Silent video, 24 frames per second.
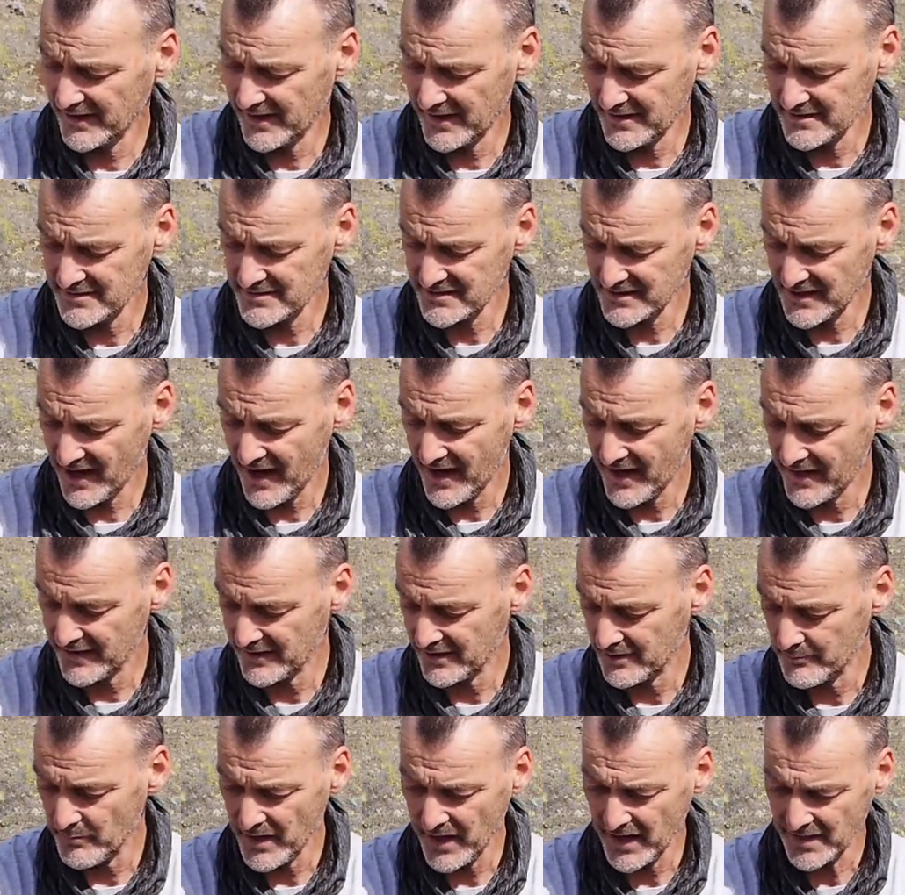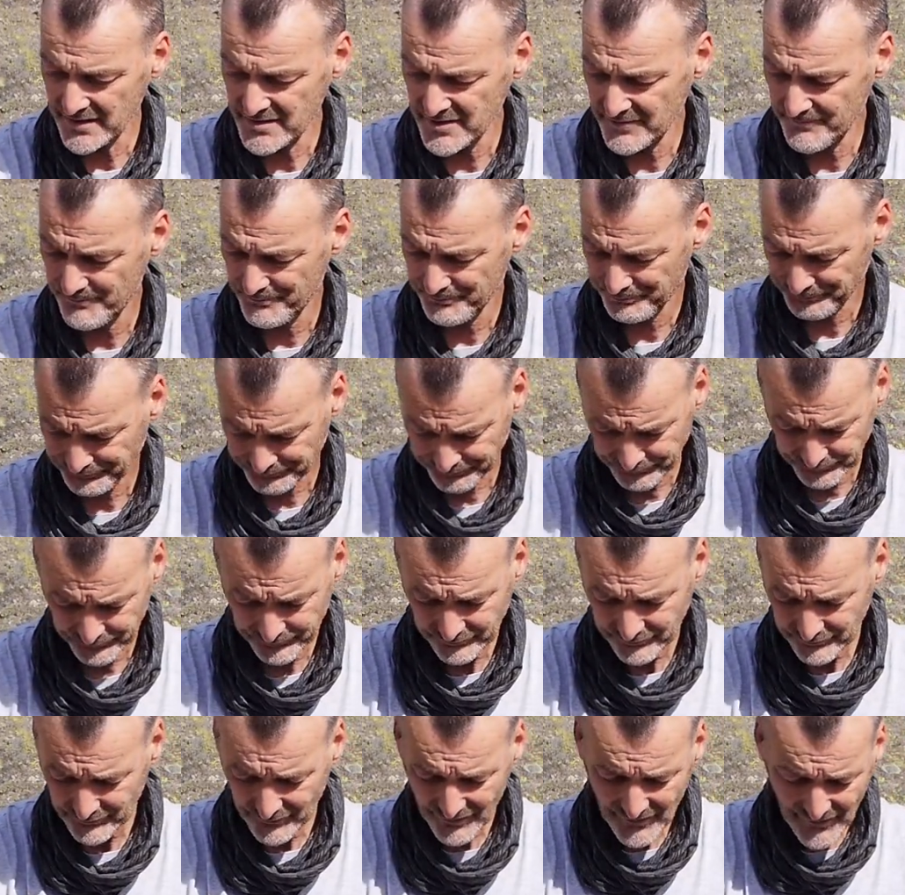inside the mitt.
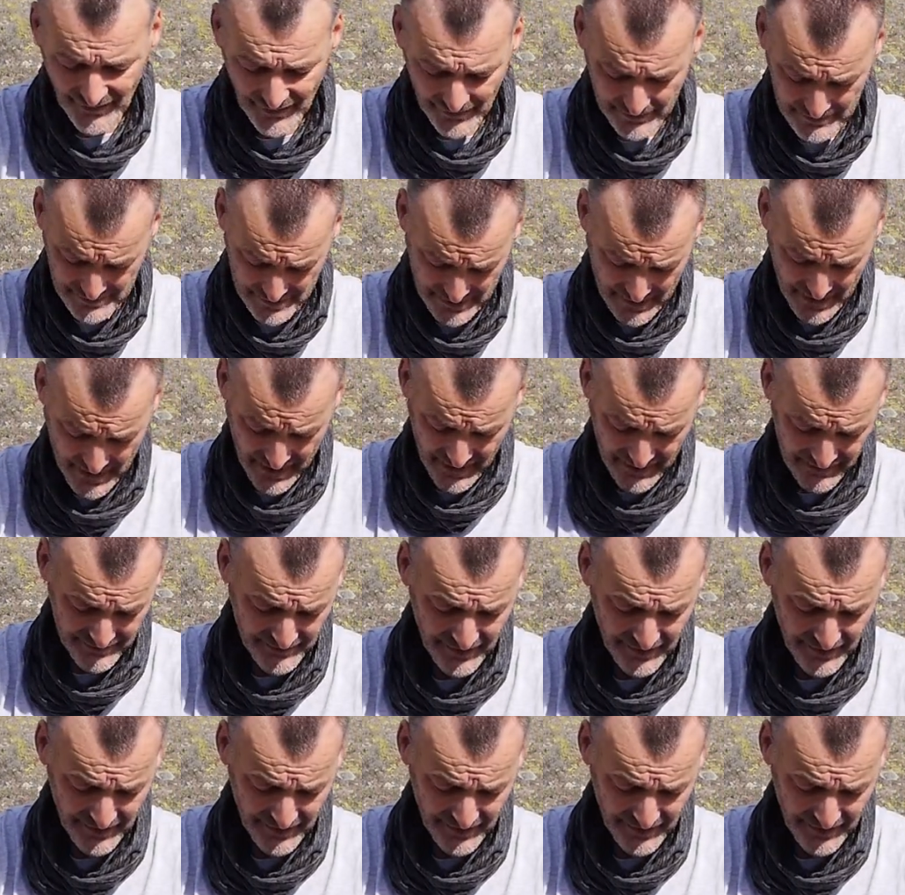And